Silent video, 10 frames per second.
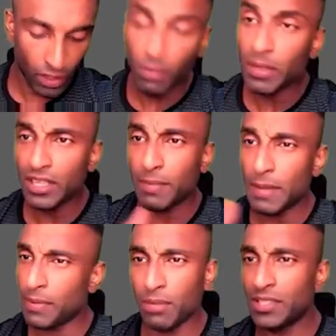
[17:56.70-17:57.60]
commercial
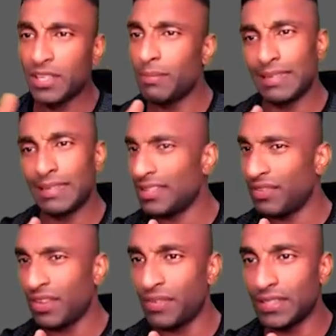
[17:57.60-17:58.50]
paper, commercial bill,
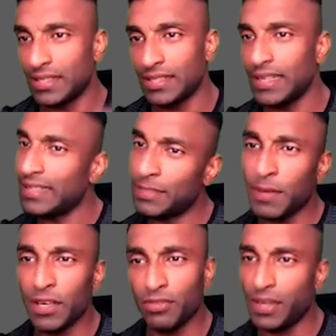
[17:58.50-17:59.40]
etc. We have discussed, right? That's
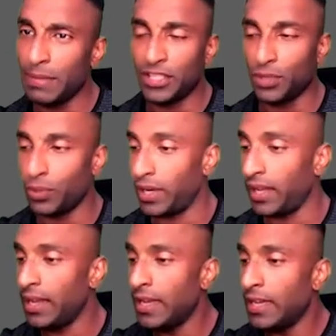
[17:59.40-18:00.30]
part of debenture only.